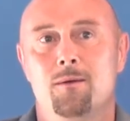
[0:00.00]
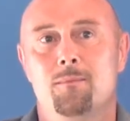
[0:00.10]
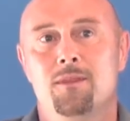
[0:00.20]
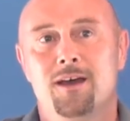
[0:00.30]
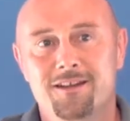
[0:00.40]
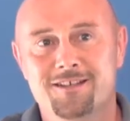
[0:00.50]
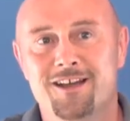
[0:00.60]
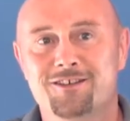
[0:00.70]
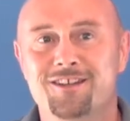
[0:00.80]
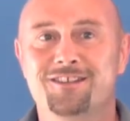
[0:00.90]
But that is
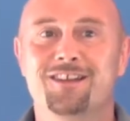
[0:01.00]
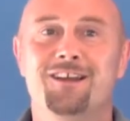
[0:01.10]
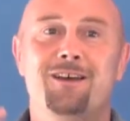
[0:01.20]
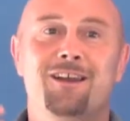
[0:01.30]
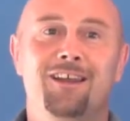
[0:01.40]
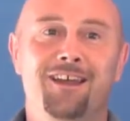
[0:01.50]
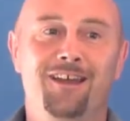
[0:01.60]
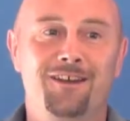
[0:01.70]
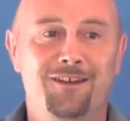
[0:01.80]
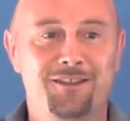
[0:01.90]
actually to lay
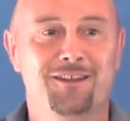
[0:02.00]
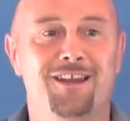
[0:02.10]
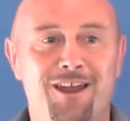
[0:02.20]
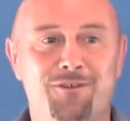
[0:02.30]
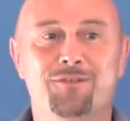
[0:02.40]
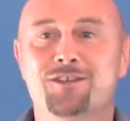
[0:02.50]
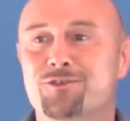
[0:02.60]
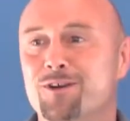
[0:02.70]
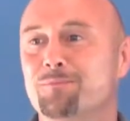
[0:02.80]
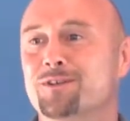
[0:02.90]
another layer of
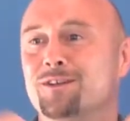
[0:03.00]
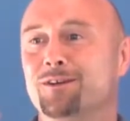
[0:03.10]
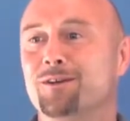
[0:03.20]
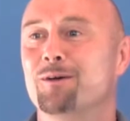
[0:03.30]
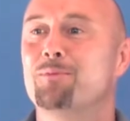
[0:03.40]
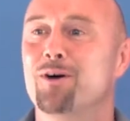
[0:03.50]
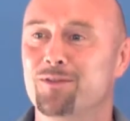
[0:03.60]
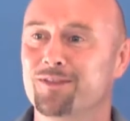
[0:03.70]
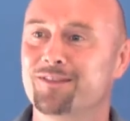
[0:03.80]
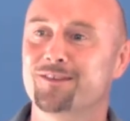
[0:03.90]
description
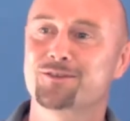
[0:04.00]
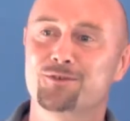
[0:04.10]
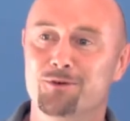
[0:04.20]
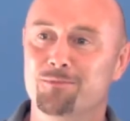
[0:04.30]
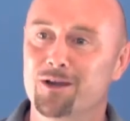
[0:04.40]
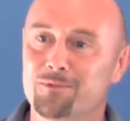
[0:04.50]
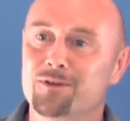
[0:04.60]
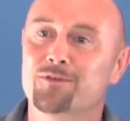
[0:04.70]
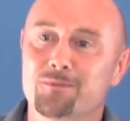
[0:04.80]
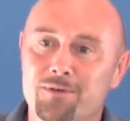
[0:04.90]
upon the short moment
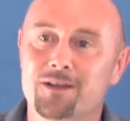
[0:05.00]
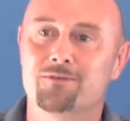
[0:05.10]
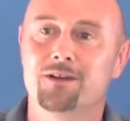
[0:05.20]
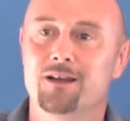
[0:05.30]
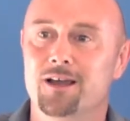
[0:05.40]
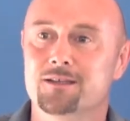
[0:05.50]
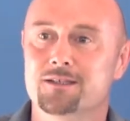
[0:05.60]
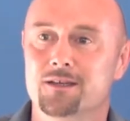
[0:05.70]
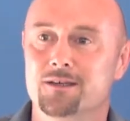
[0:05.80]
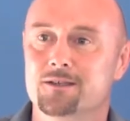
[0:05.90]
of complete
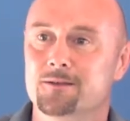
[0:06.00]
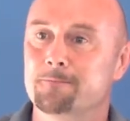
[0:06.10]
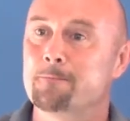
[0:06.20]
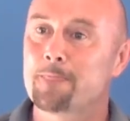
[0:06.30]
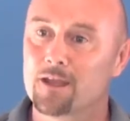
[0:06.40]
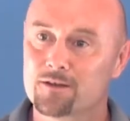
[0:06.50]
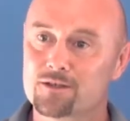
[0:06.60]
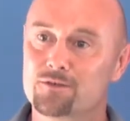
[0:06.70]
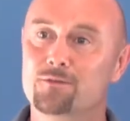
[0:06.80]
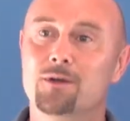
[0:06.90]
relaxation. In a
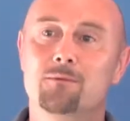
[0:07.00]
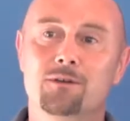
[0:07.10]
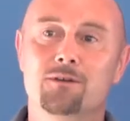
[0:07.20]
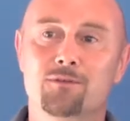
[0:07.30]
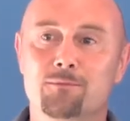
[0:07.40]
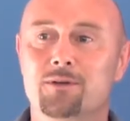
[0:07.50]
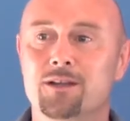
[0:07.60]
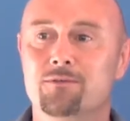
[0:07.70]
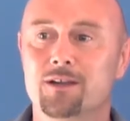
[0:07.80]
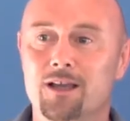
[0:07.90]
short moment of
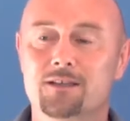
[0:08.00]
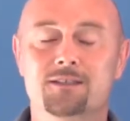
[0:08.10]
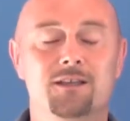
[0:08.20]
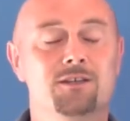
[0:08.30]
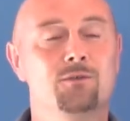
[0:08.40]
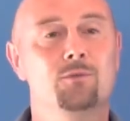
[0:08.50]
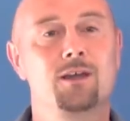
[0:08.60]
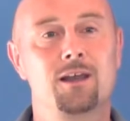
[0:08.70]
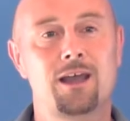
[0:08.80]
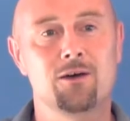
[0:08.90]
complete relaxation, we
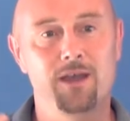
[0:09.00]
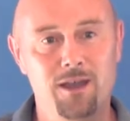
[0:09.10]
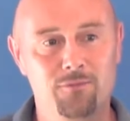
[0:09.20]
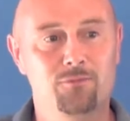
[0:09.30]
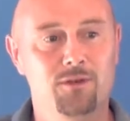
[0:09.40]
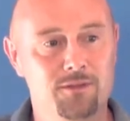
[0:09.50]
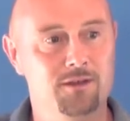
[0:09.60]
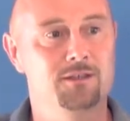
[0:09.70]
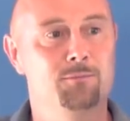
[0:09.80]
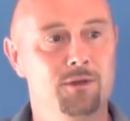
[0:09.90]
allow
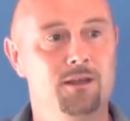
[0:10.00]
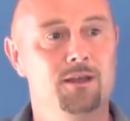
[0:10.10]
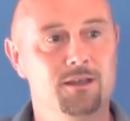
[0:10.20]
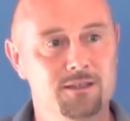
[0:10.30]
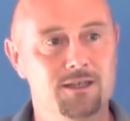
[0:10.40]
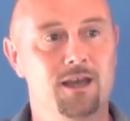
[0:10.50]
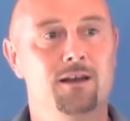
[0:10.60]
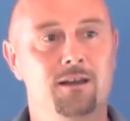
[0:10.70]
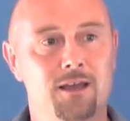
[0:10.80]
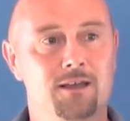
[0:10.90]
everything to be
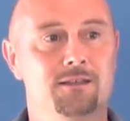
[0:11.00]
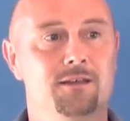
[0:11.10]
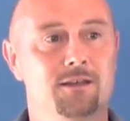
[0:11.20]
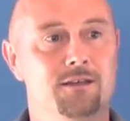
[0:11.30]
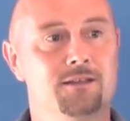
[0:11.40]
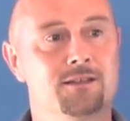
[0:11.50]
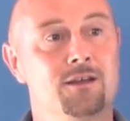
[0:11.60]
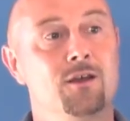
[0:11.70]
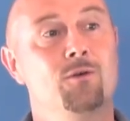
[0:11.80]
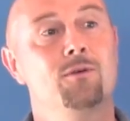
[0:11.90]
exactly as it is,
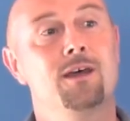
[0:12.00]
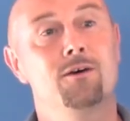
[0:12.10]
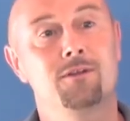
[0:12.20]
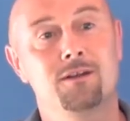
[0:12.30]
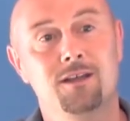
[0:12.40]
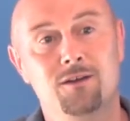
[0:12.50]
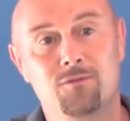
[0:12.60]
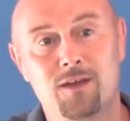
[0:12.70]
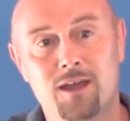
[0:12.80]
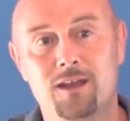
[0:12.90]
without the need
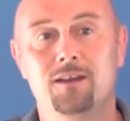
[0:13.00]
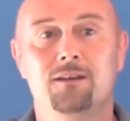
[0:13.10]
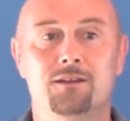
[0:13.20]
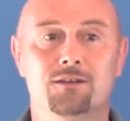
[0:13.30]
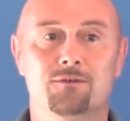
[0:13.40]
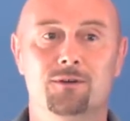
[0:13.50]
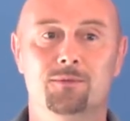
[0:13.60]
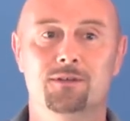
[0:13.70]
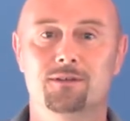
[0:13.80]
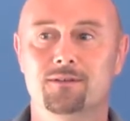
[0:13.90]
for any
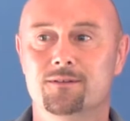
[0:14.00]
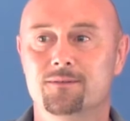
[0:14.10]
description.